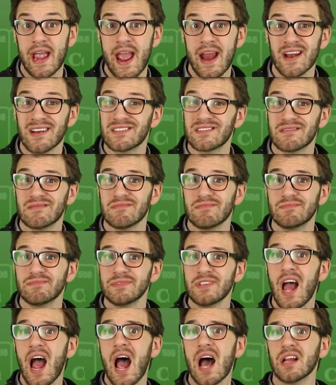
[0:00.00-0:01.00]
and it's
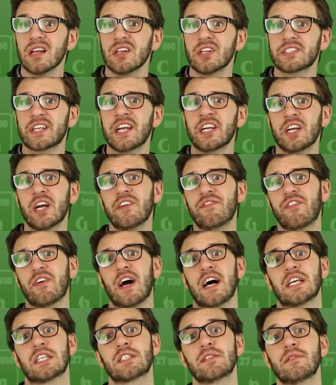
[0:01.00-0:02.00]
not looking good for
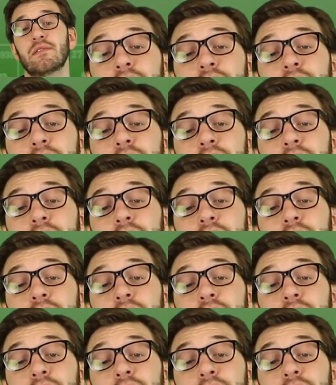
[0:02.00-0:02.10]
us.